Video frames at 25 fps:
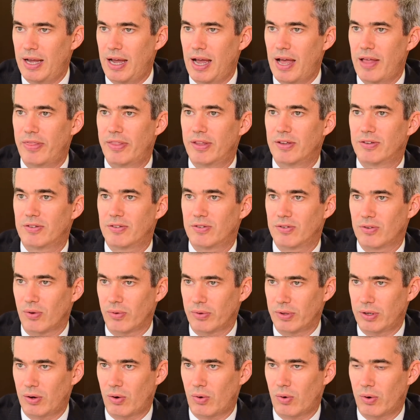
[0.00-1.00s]
and this is
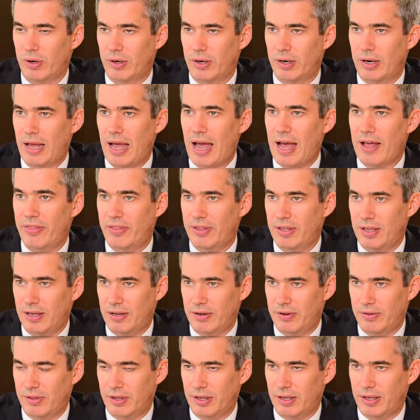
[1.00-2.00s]
only awarded at the end
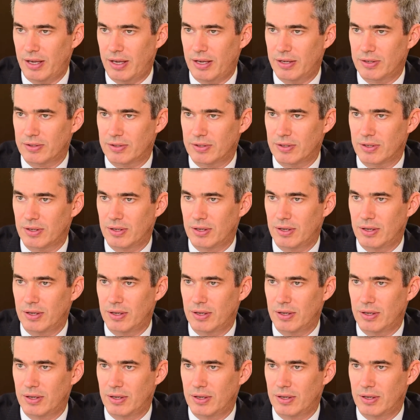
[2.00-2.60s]
of the case.